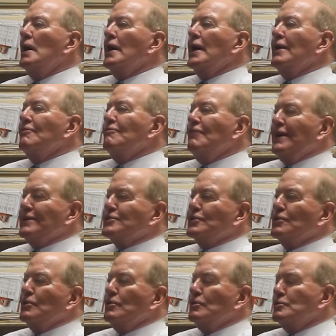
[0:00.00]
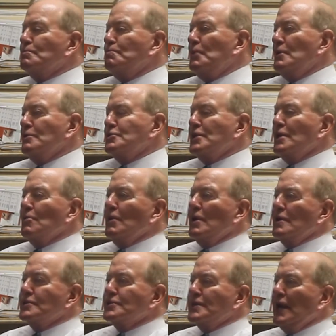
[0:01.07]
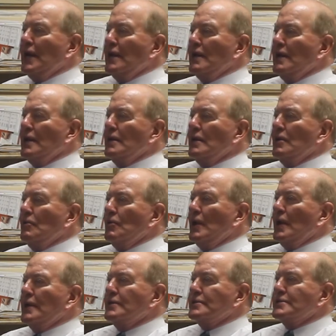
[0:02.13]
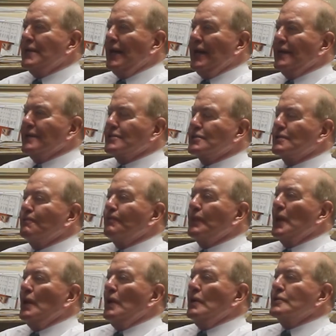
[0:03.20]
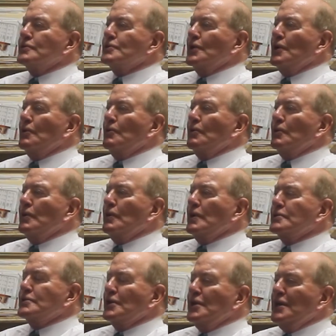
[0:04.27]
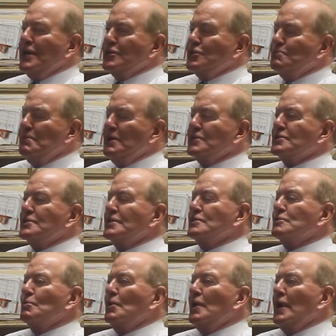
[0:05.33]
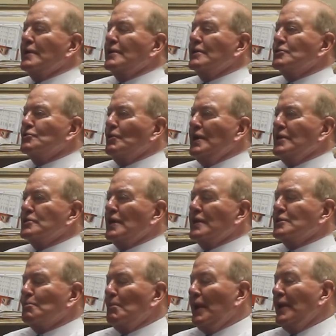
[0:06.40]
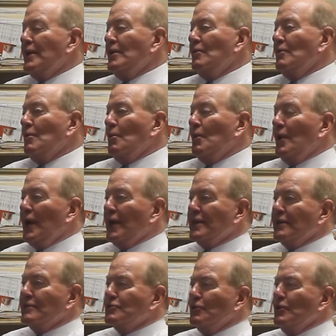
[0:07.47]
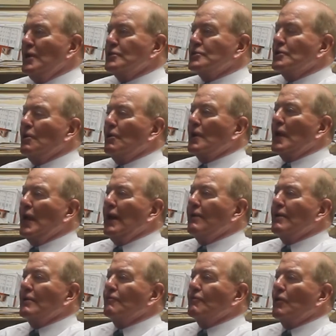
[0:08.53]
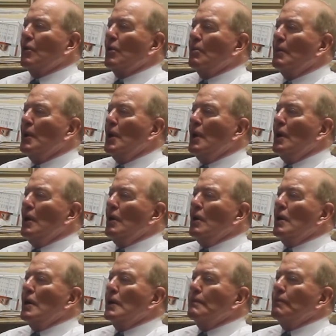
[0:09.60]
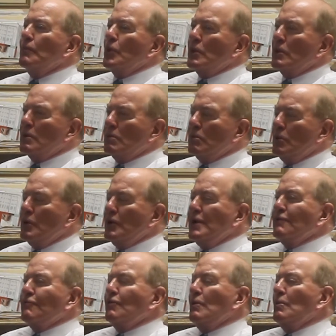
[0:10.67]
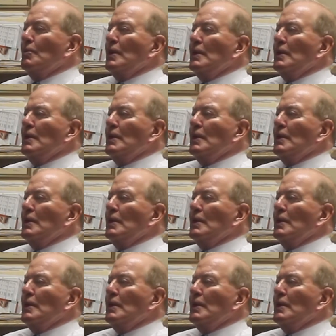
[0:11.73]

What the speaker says: investor who's purchasing real estate in the United States. So it's a niche business. We're not the traditional. I explained to you that we're not the traditional accounting firm. We're different.